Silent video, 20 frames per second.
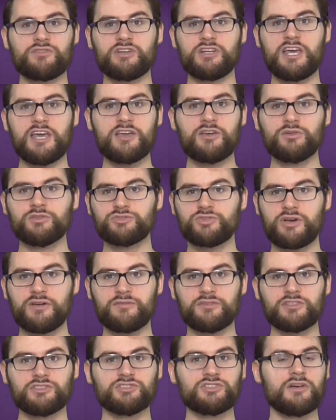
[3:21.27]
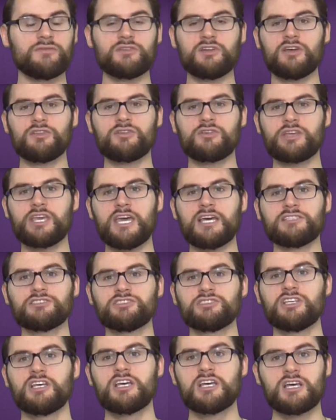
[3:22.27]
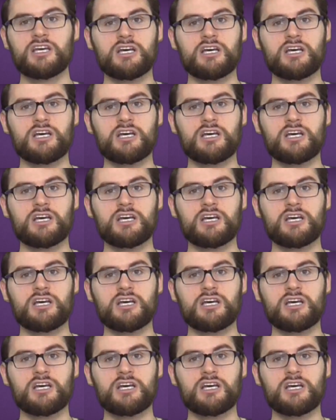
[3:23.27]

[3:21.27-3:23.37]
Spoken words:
Renee, who's great for this stuff, and other guests.